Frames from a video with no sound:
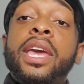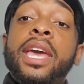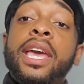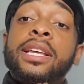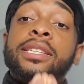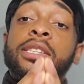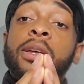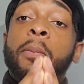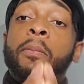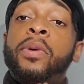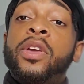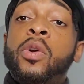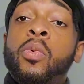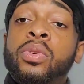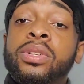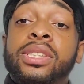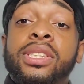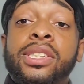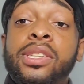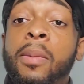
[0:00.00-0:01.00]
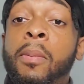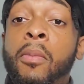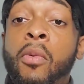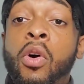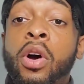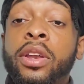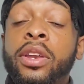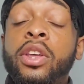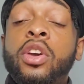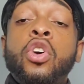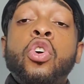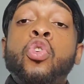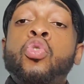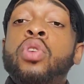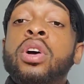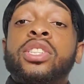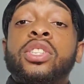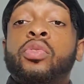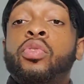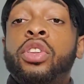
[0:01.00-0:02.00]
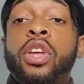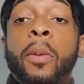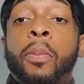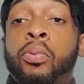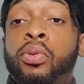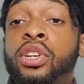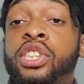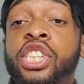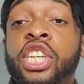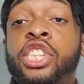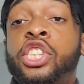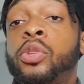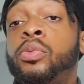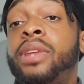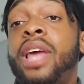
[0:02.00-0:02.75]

is to be with someone who doesn't really appreciate you.